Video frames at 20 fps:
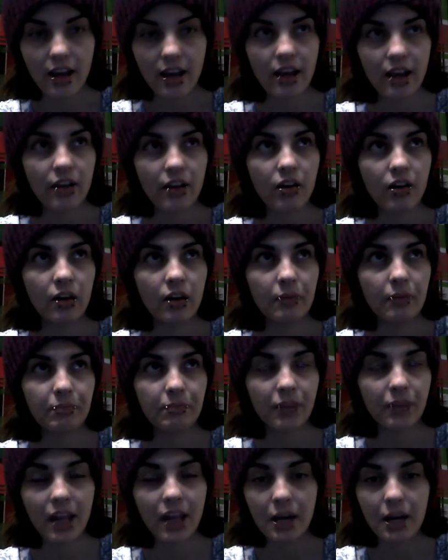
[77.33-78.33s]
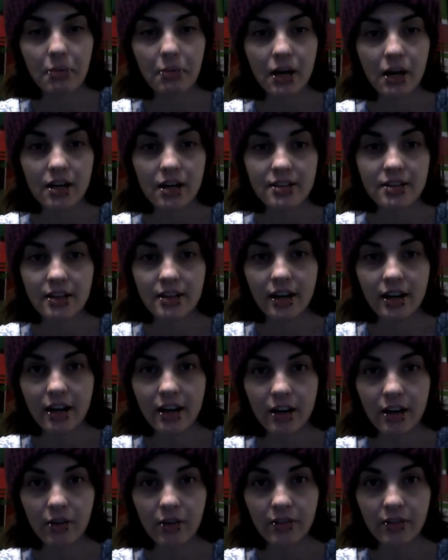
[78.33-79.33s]
And Katy Perry's in an
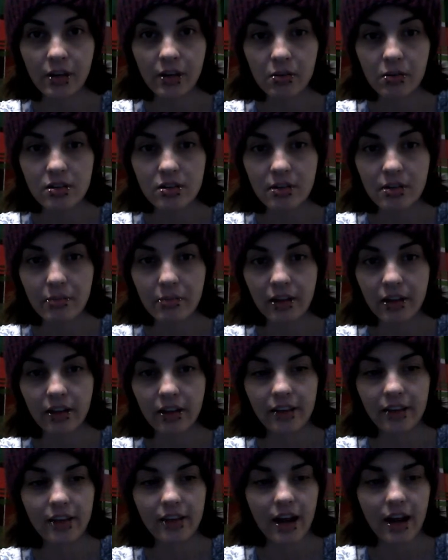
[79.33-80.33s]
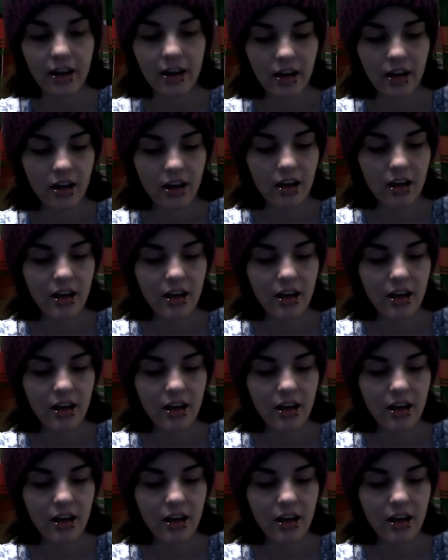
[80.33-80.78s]
interview or something like that.